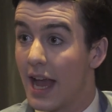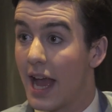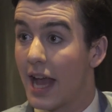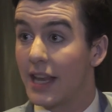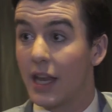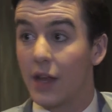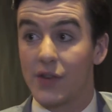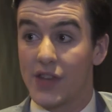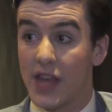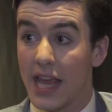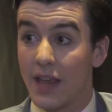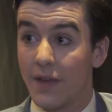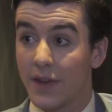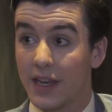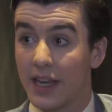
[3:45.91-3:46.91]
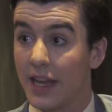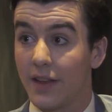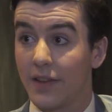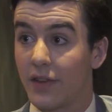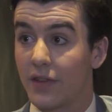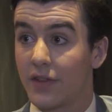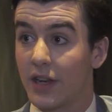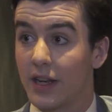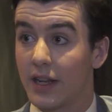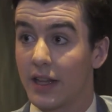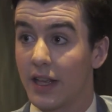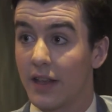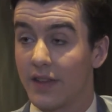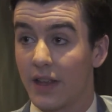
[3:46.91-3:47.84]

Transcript: And now Dave and Liz, who started this,